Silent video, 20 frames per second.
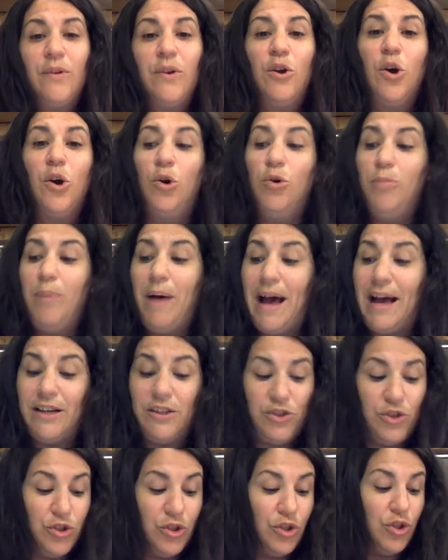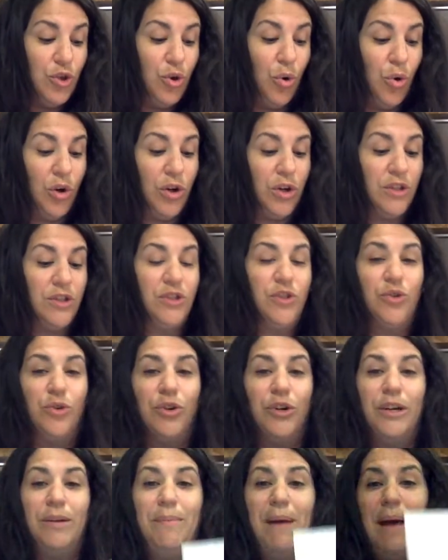Go back to your
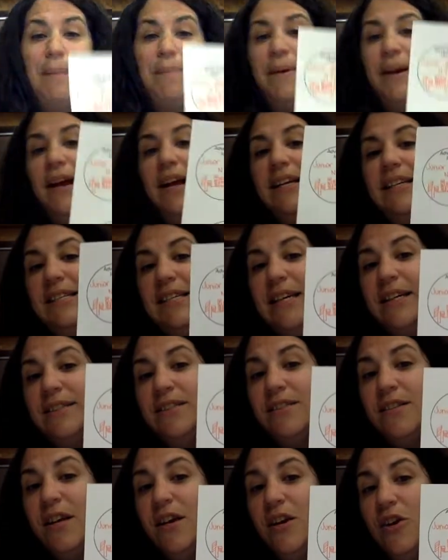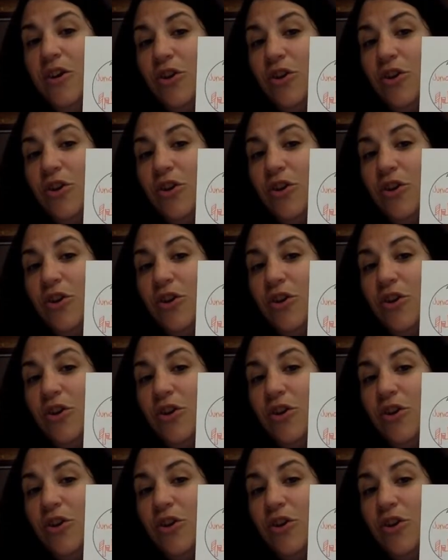story mapping ideas,